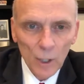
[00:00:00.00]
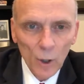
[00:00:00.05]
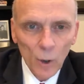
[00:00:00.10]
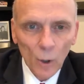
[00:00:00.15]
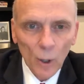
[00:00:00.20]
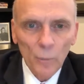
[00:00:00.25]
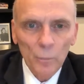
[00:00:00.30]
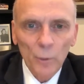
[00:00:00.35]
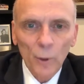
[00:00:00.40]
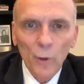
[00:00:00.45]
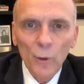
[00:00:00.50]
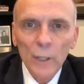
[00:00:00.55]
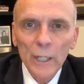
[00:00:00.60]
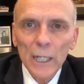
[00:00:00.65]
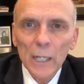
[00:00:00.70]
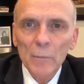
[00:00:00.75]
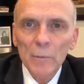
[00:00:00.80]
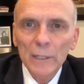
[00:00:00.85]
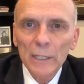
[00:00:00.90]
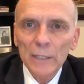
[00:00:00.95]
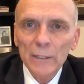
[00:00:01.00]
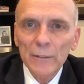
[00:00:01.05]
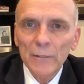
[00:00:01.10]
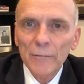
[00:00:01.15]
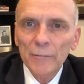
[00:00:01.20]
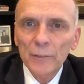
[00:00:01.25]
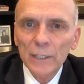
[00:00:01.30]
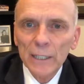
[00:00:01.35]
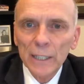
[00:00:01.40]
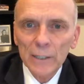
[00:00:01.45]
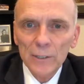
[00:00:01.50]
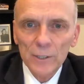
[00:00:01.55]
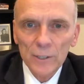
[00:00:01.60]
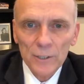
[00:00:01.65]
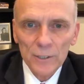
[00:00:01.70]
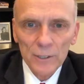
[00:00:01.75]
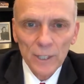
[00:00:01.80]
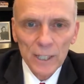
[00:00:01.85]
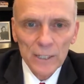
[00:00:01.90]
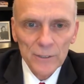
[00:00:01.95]
or prohibiting the free
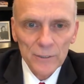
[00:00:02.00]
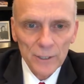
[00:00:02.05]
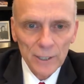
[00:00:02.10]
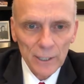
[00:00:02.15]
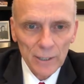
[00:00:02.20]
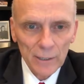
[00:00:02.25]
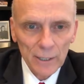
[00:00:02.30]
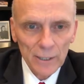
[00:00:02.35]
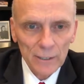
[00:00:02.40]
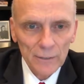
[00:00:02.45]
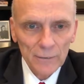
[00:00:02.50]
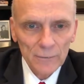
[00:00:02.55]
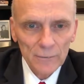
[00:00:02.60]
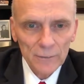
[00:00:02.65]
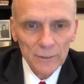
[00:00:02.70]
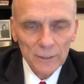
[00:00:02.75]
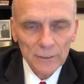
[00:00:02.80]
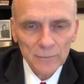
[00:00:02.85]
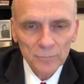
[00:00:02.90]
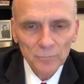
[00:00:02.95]
exercise thereof.